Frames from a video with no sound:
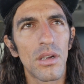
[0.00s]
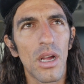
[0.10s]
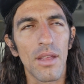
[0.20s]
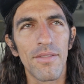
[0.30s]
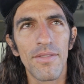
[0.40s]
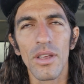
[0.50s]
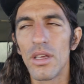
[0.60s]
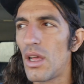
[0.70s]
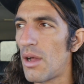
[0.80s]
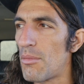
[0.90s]
I could
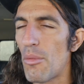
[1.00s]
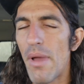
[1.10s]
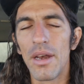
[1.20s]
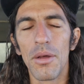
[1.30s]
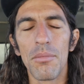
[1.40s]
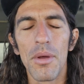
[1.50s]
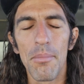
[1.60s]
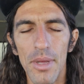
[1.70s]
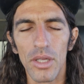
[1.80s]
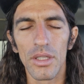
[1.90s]
feel a momentum
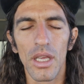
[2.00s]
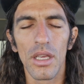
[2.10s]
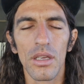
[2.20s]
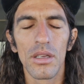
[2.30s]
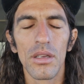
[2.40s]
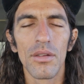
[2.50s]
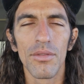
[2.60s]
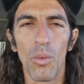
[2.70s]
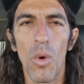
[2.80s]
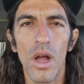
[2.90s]
building
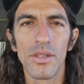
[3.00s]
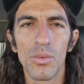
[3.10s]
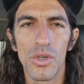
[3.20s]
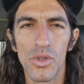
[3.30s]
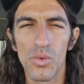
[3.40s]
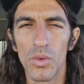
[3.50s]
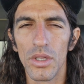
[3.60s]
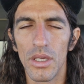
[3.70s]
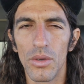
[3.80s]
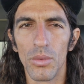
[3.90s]
for once, which is
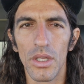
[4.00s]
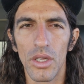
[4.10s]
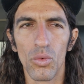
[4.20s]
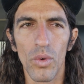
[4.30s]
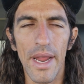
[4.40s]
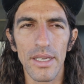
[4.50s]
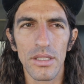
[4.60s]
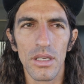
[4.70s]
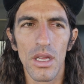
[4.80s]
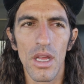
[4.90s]
really, really
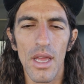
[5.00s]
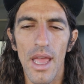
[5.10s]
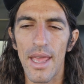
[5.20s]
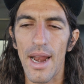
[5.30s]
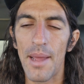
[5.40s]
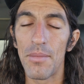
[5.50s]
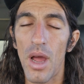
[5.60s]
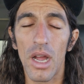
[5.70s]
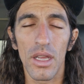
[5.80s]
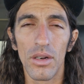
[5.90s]
great. And I'm
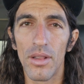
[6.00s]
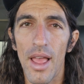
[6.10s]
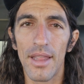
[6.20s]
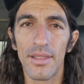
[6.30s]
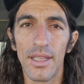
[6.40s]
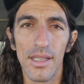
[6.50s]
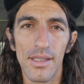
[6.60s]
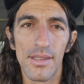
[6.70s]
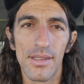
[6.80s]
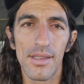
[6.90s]
not gonna let
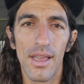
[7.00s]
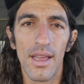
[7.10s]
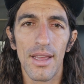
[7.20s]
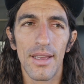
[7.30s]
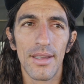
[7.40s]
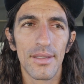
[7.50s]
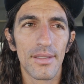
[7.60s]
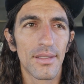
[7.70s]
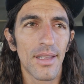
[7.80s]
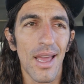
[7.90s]
these kind
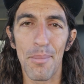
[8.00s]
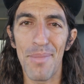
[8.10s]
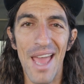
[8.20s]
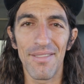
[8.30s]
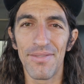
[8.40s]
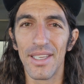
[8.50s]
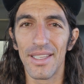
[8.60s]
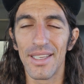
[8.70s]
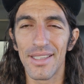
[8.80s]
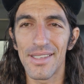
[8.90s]
of bad
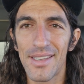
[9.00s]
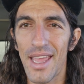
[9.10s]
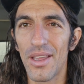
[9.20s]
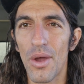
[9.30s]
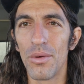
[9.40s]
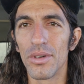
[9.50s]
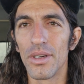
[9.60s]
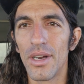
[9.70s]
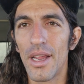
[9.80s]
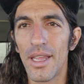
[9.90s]
feelings take
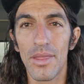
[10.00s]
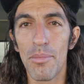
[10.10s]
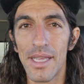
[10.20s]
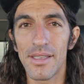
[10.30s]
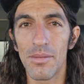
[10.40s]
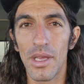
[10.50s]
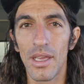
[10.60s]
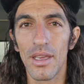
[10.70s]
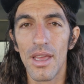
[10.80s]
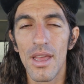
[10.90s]
over and get the best of
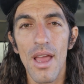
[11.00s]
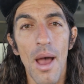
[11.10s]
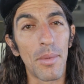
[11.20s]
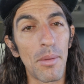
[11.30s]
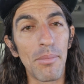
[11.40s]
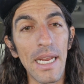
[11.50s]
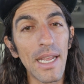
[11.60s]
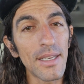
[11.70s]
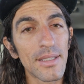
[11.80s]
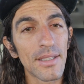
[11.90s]
me. I'm gonna beat
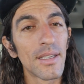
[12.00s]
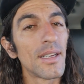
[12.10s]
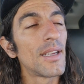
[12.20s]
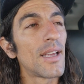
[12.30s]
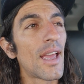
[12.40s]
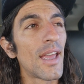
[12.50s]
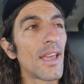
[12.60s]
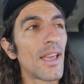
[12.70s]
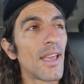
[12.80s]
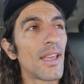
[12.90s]
it,
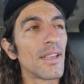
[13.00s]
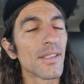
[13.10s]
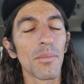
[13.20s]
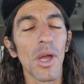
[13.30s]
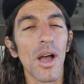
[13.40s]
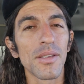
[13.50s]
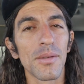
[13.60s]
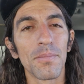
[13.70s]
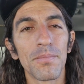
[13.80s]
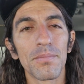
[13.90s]
and it's gonna be
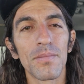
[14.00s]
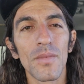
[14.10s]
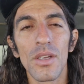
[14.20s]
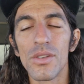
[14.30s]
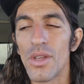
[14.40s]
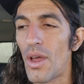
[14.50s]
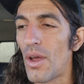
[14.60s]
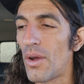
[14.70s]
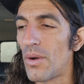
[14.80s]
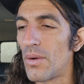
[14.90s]
awesome.
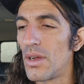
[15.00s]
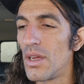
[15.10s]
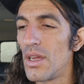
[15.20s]
So